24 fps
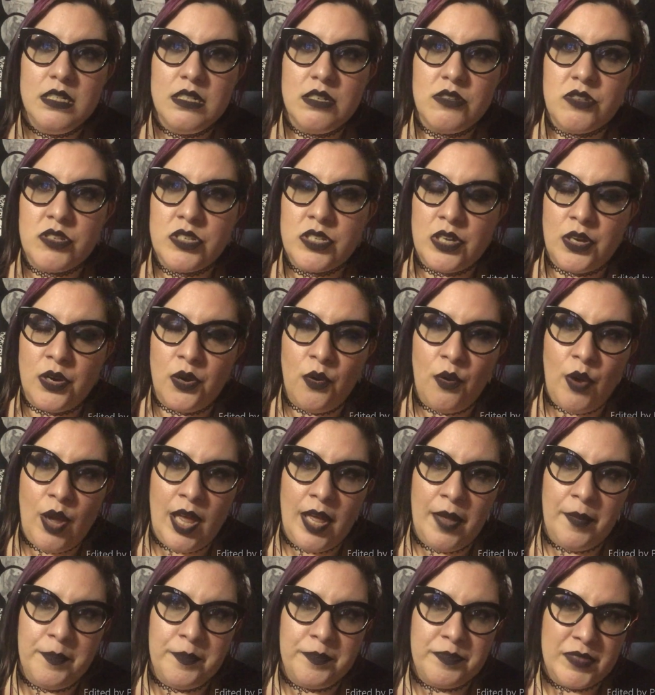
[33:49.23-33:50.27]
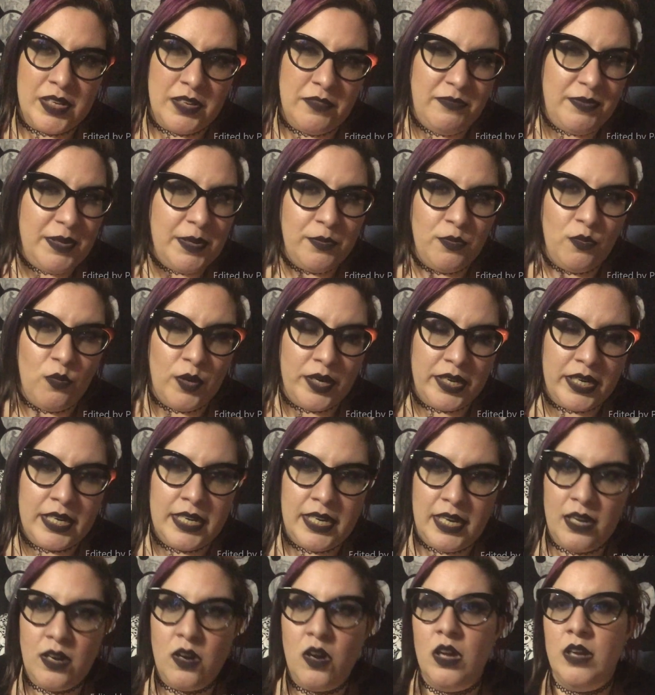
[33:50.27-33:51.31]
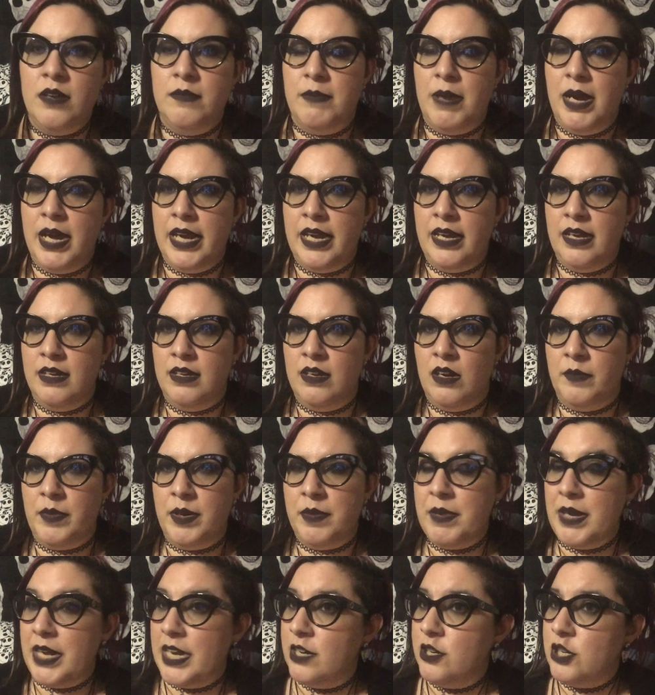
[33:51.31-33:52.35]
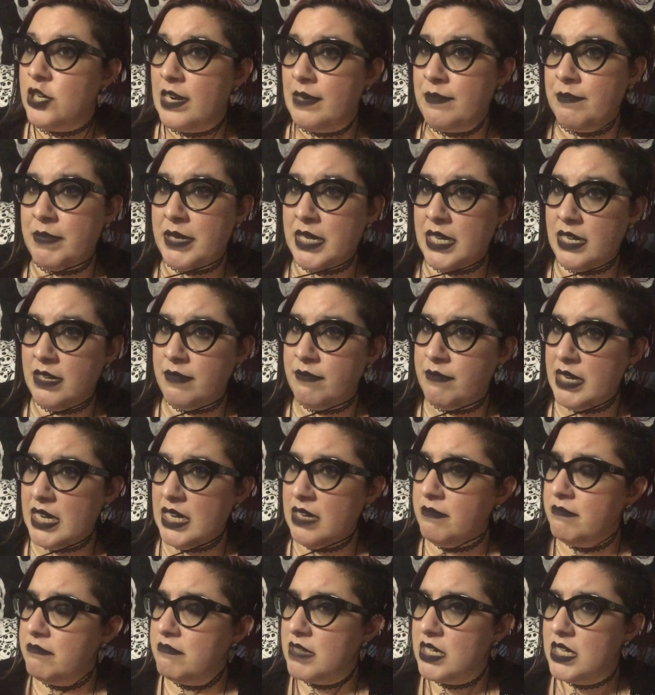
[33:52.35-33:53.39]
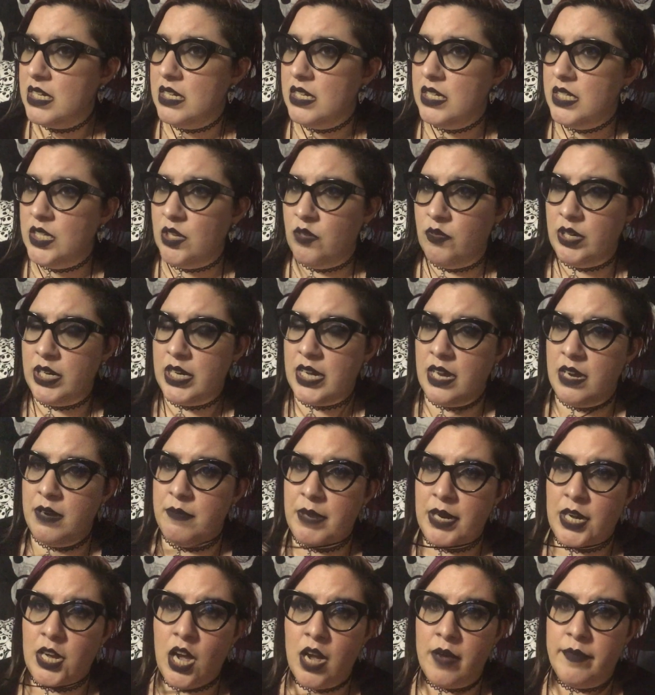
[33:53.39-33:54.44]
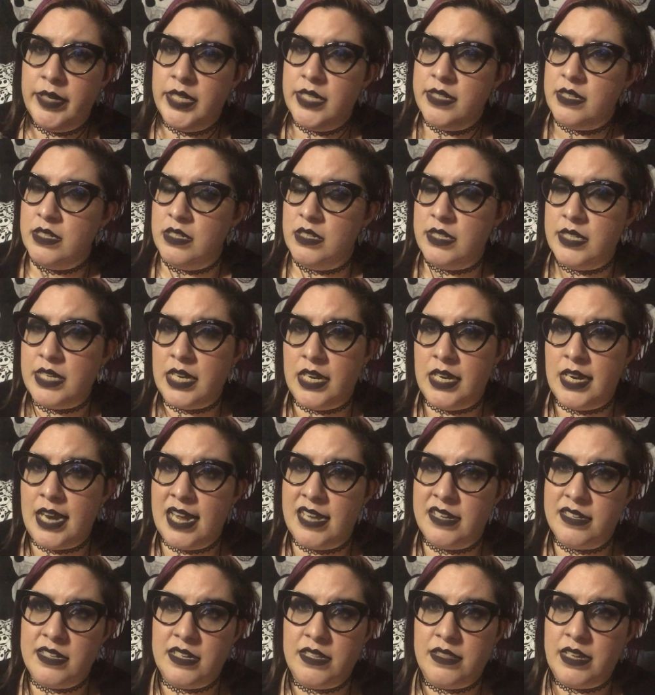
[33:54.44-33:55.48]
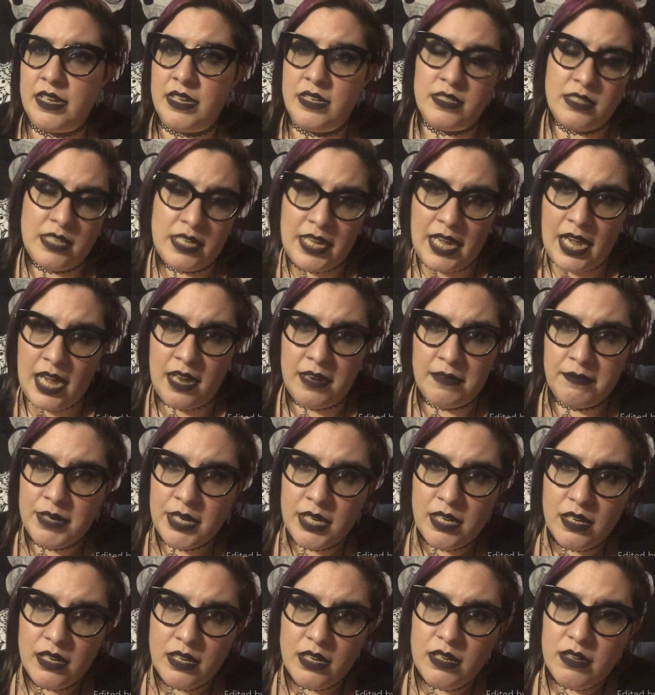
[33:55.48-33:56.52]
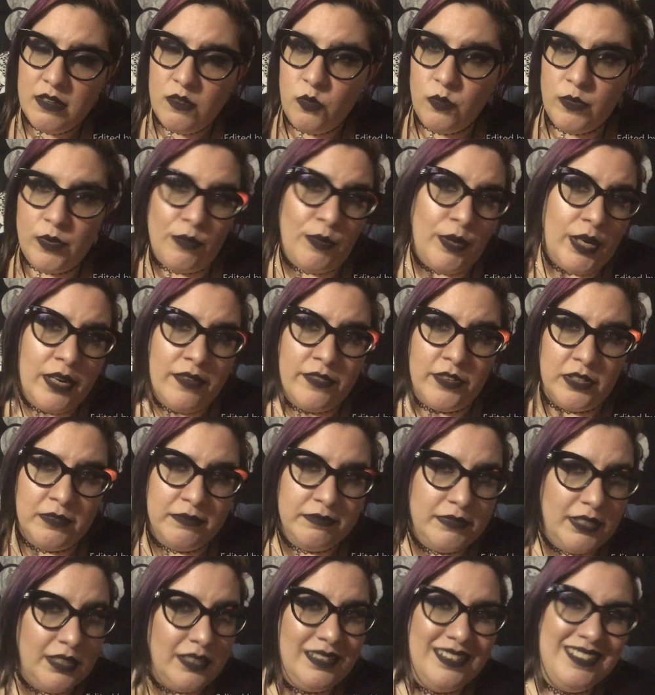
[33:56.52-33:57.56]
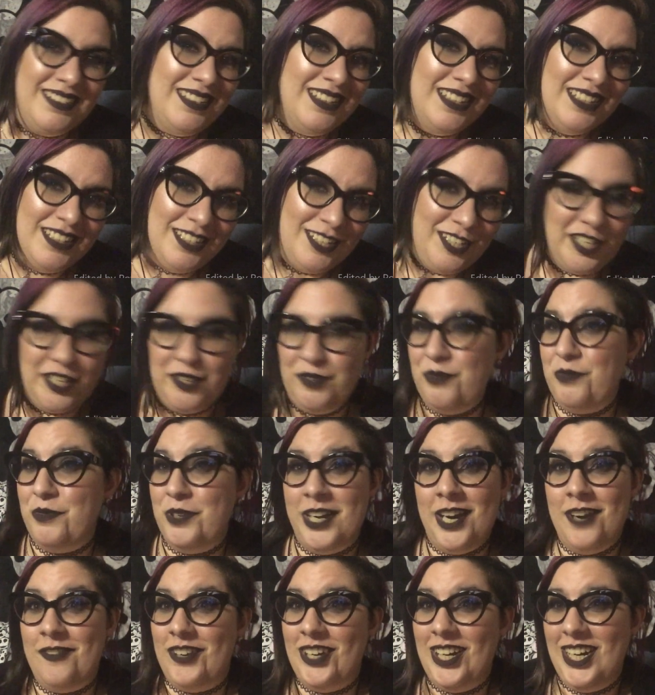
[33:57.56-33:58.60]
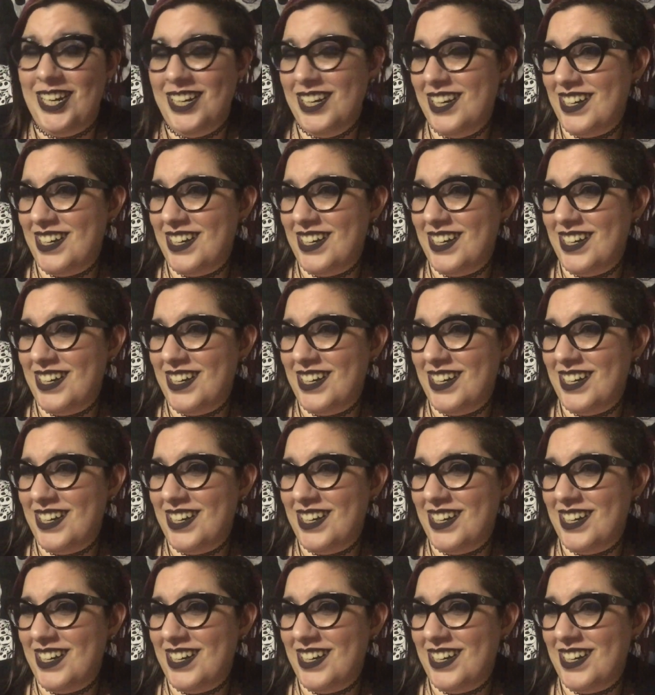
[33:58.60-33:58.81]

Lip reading: So, if people want to get on my page and be mean, they want to get in my comments and say nasty things, they can. And whatever. Whatever.